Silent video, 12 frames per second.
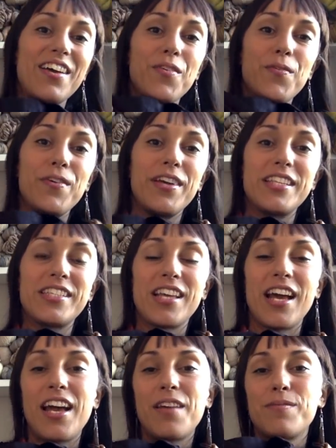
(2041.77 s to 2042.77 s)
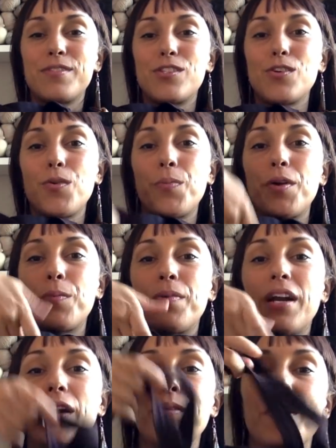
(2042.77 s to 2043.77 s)
Which I'm super
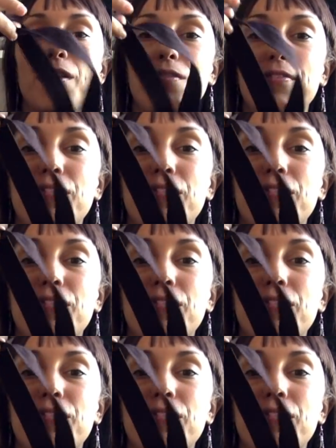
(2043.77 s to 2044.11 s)
proud of.